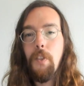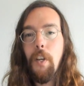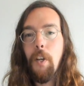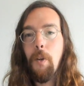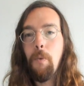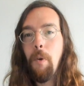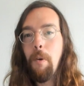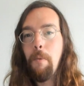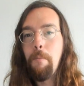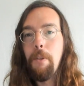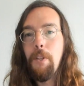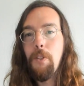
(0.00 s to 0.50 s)

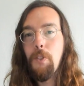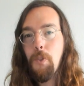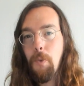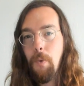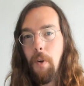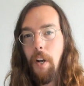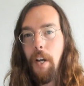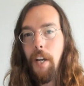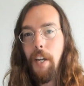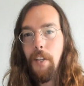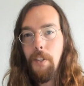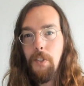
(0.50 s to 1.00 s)
like women's
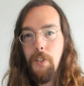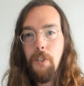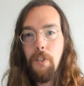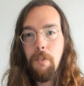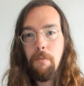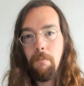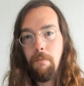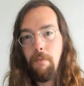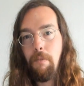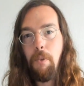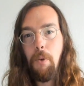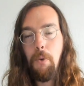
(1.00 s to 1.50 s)

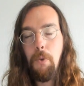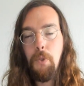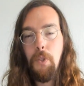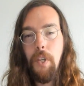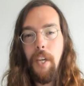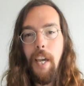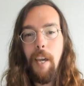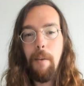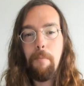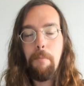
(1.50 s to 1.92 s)
rights, throws gay